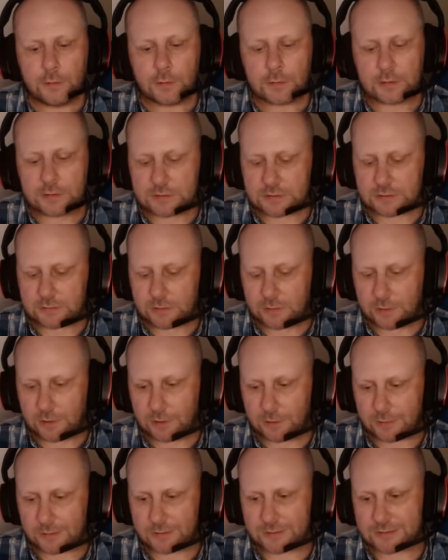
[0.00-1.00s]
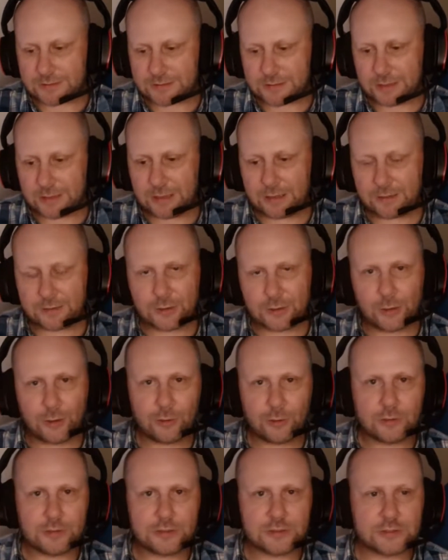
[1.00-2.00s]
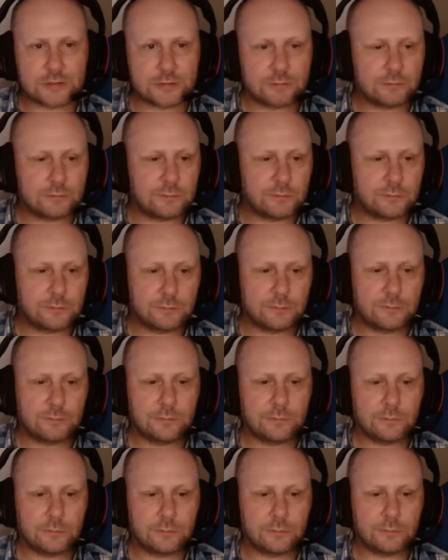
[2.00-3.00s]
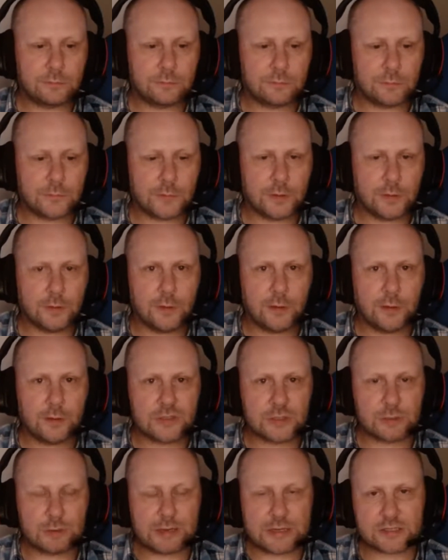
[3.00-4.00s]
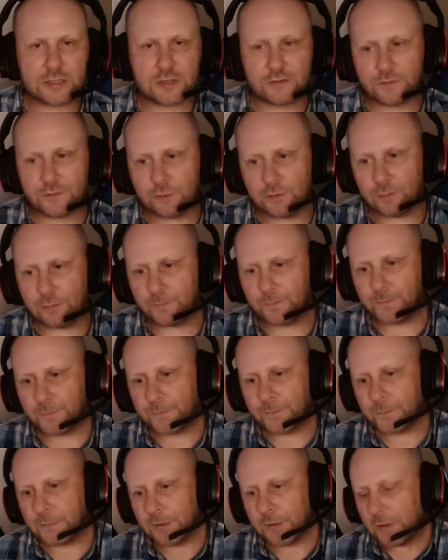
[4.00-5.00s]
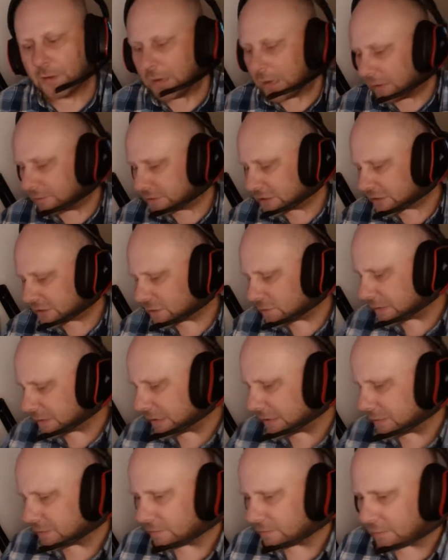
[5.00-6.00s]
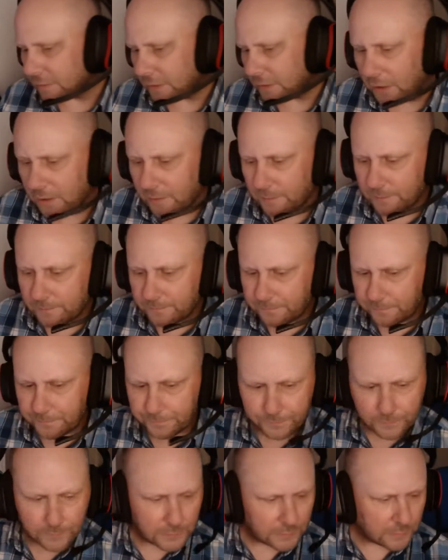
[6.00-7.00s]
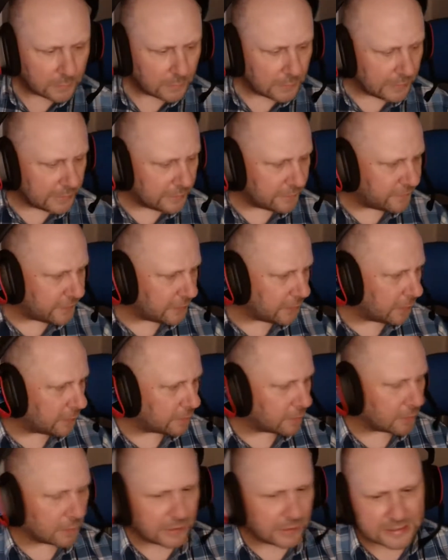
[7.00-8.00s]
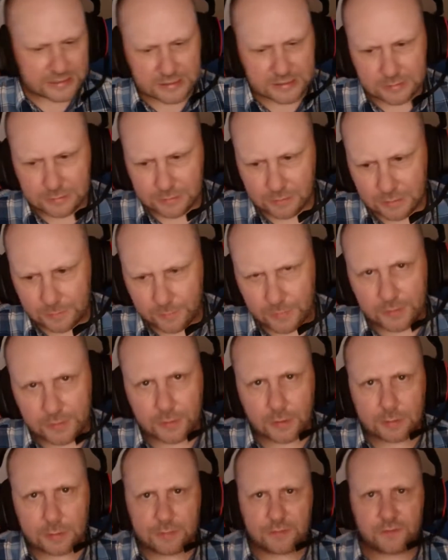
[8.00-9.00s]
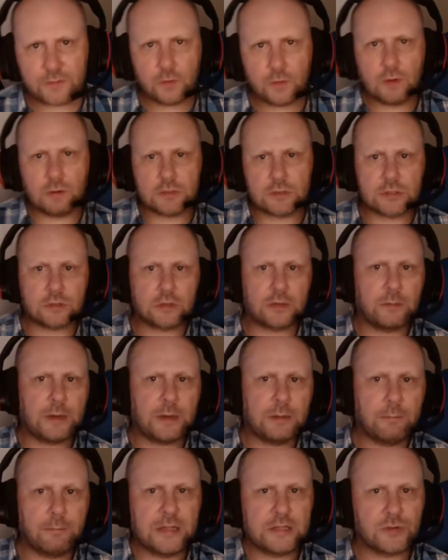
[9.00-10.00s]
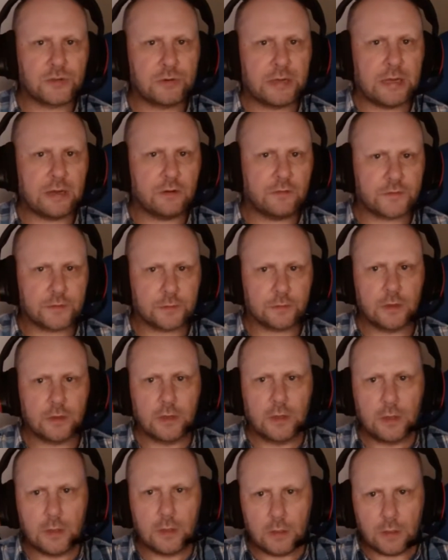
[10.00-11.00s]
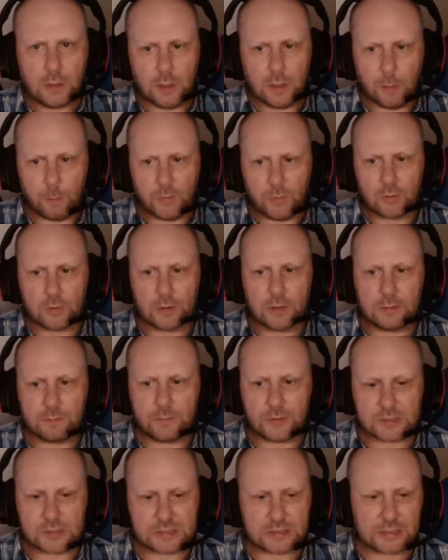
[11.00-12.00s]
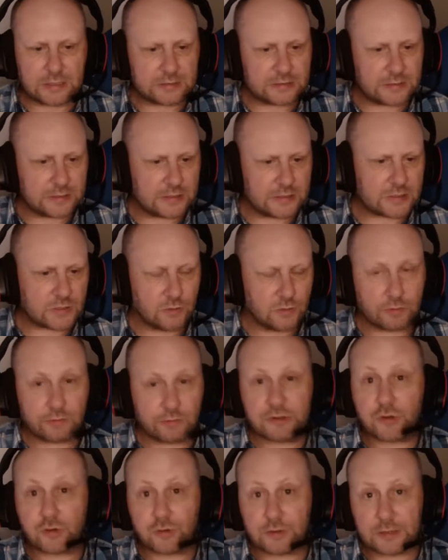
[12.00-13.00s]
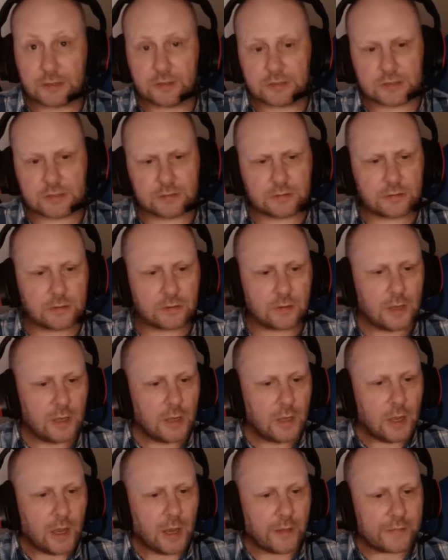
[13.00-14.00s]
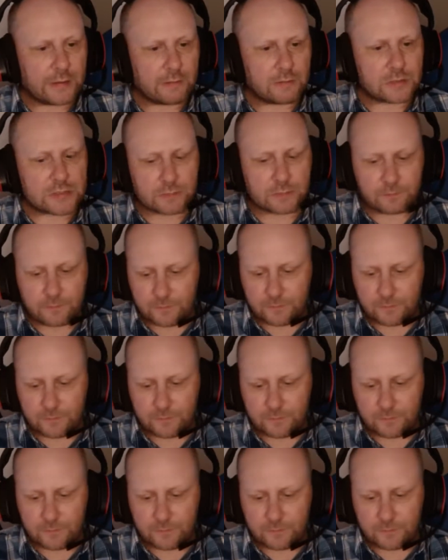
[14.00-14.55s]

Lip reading: because alcohol has got a lot to answer for. I was talking in a video not last night but the night before. I was talking about mental health and borderline personality disorder and triggers, and there was a